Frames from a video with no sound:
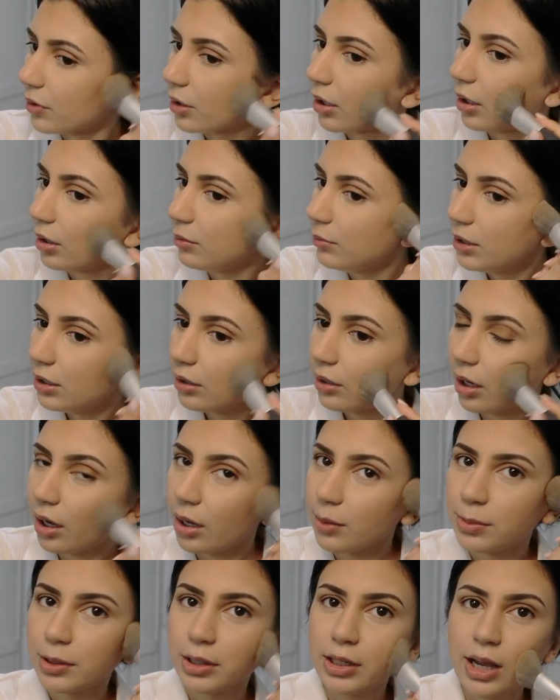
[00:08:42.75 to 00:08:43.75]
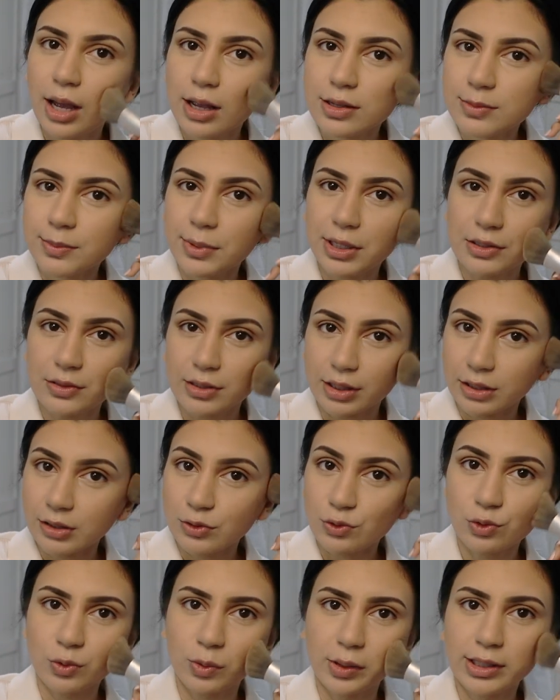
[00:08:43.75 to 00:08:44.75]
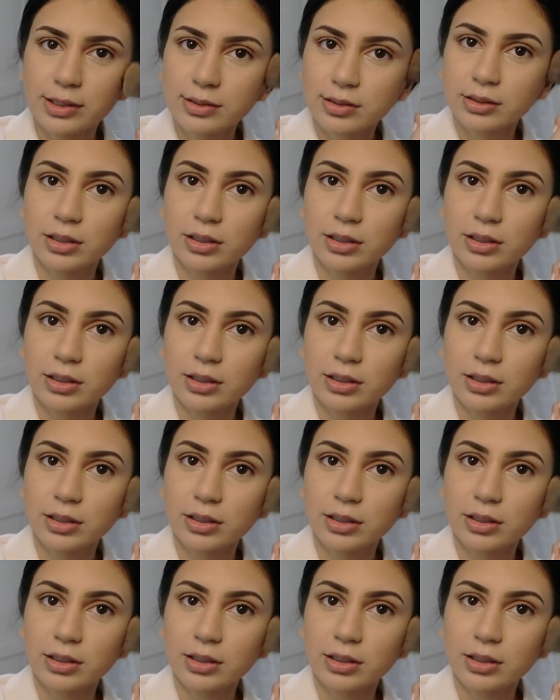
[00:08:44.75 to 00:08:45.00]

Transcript: I mean, I put it as my second choice,